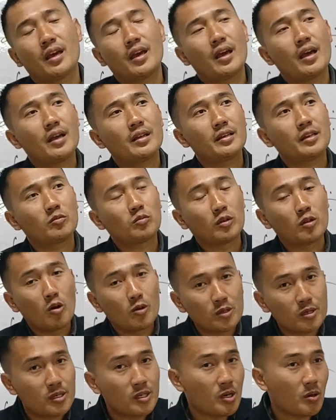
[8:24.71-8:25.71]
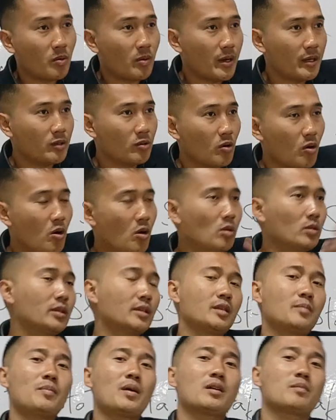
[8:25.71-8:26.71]
and it will also circulate to all
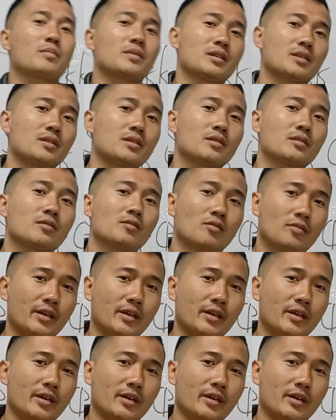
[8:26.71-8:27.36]
the departments.